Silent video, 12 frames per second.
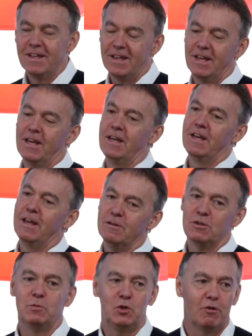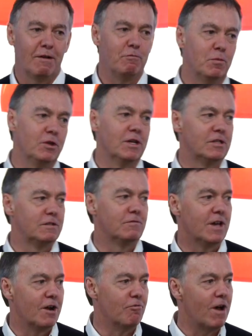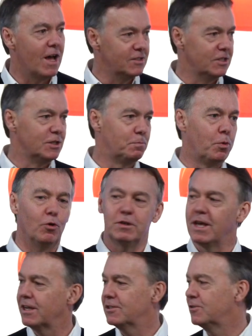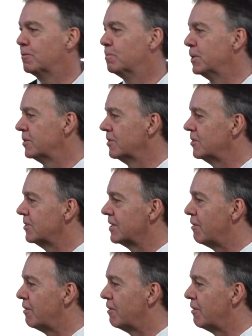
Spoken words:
as I'm sure everybody is, of Guy Raz's podcasts on businesses.